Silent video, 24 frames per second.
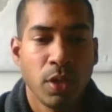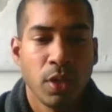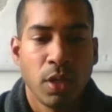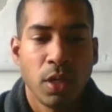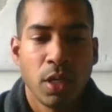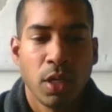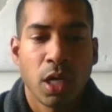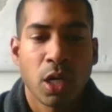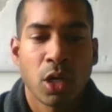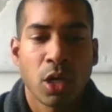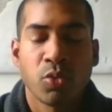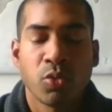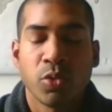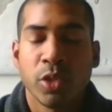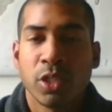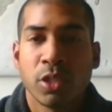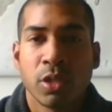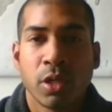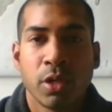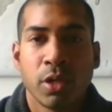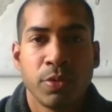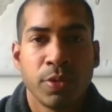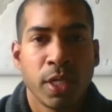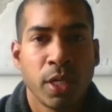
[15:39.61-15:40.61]
Our
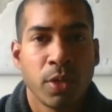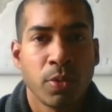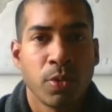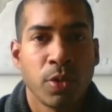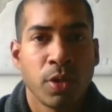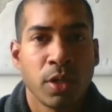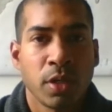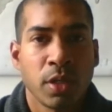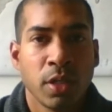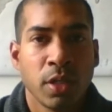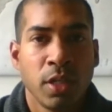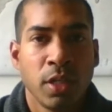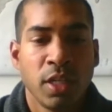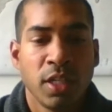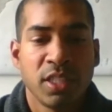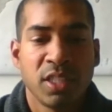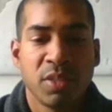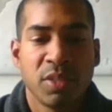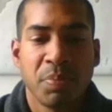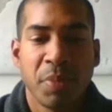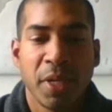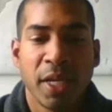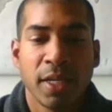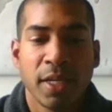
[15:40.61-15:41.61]
retail network
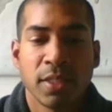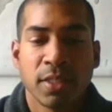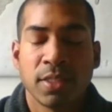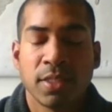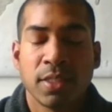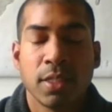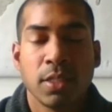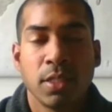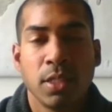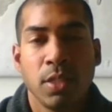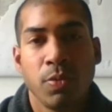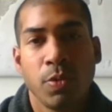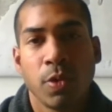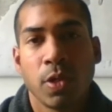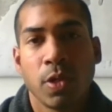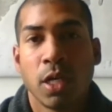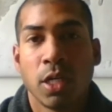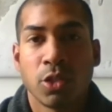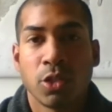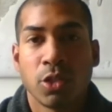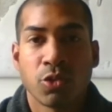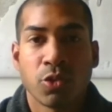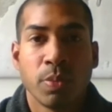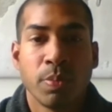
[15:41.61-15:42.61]
spans
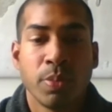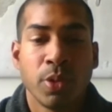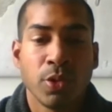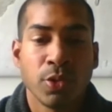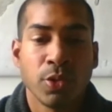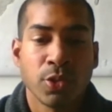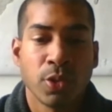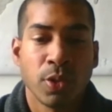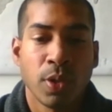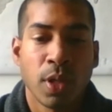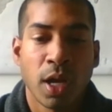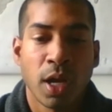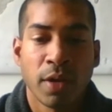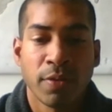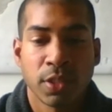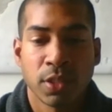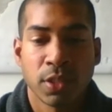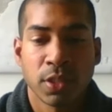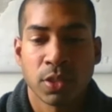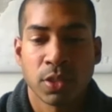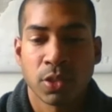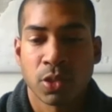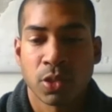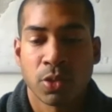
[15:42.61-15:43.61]
6,100 postal
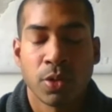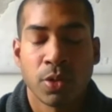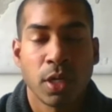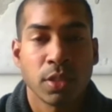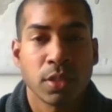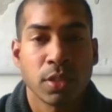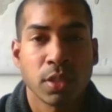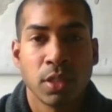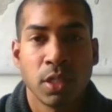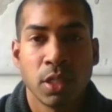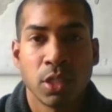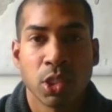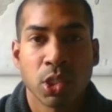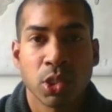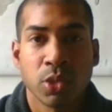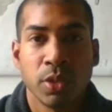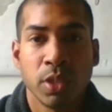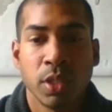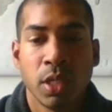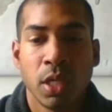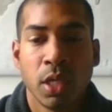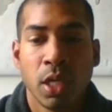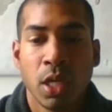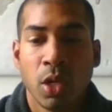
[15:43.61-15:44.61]
offices across the
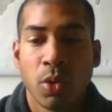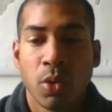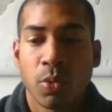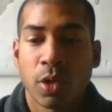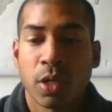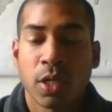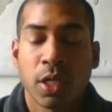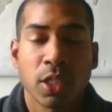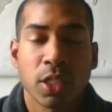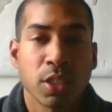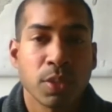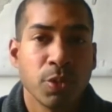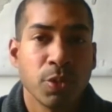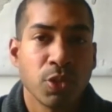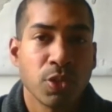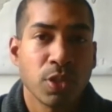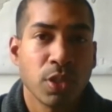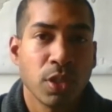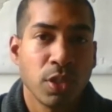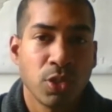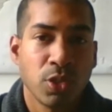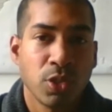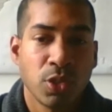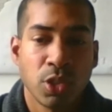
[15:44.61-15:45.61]
country, where customers
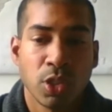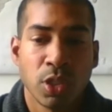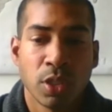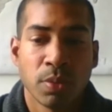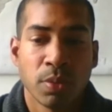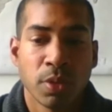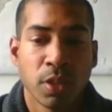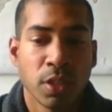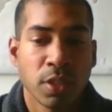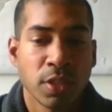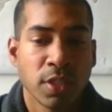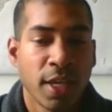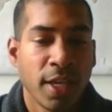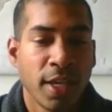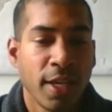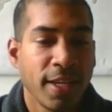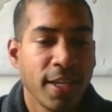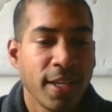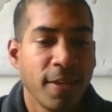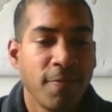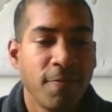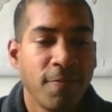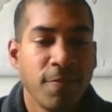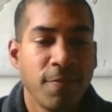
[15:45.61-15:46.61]
and consumers
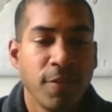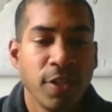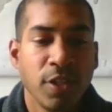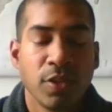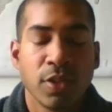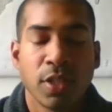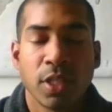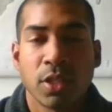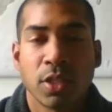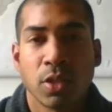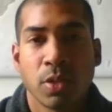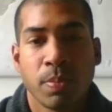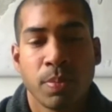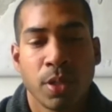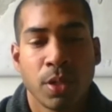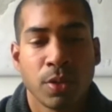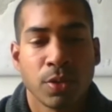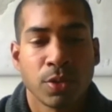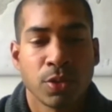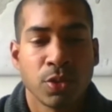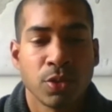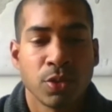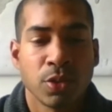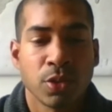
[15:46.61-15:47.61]
can feel that their
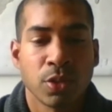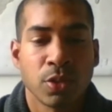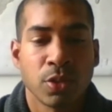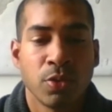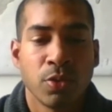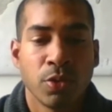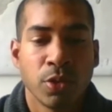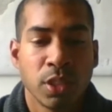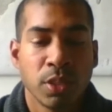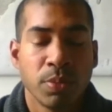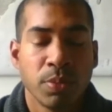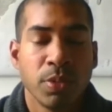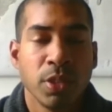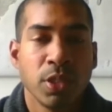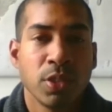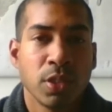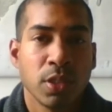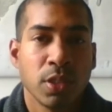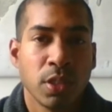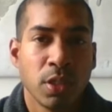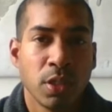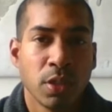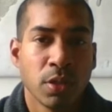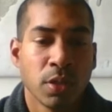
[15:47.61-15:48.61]
parcels are going to be
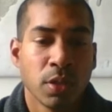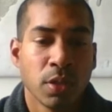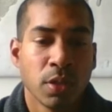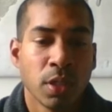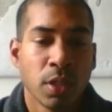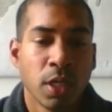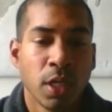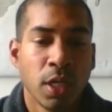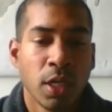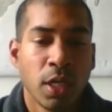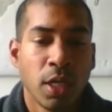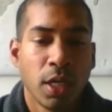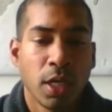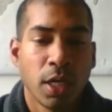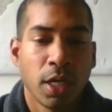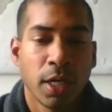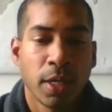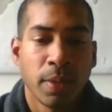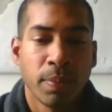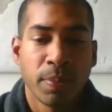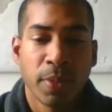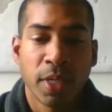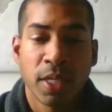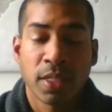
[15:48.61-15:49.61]
secured
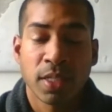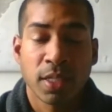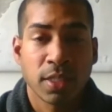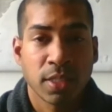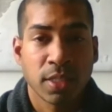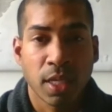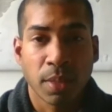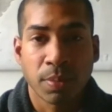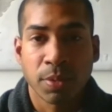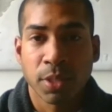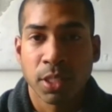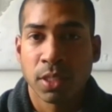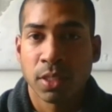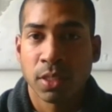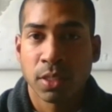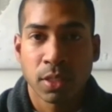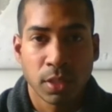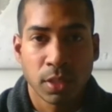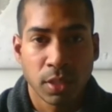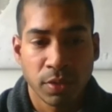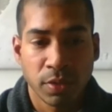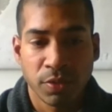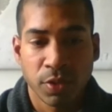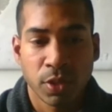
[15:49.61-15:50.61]
and accepted and
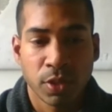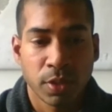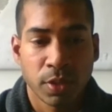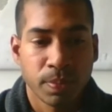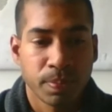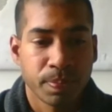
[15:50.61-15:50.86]
delivered.